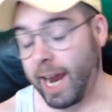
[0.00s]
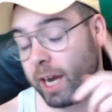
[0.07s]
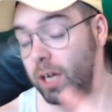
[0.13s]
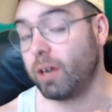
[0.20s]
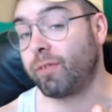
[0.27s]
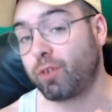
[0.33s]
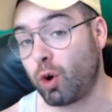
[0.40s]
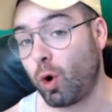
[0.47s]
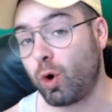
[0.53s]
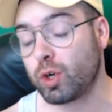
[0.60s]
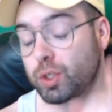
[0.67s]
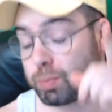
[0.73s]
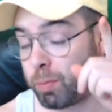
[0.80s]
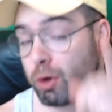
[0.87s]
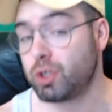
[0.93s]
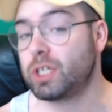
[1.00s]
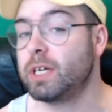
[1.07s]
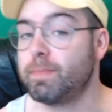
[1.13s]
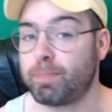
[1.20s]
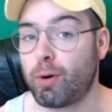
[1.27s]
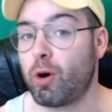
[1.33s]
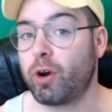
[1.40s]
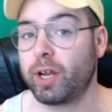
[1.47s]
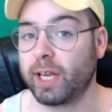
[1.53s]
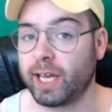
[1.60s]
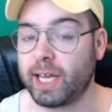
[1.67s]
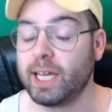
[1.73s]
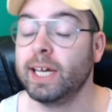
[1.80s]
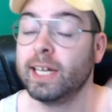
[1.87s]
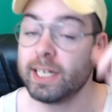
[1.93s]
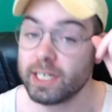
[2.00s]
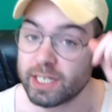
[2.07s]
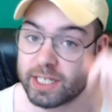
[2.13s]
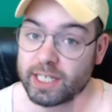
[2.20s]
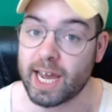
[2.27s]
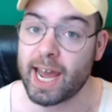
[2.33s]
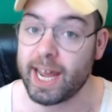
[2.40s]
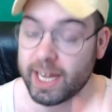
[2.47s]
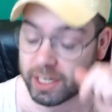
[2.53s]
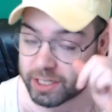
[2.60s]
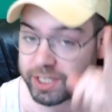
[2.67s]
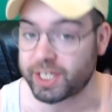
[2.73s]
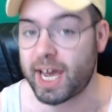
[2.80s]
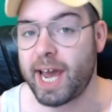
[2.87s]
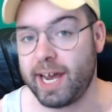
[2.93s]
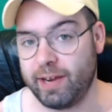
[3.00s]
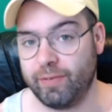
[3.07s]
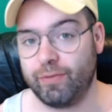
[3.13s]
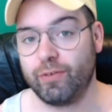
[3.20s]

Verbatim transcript: and of course, most importantly, staying safe.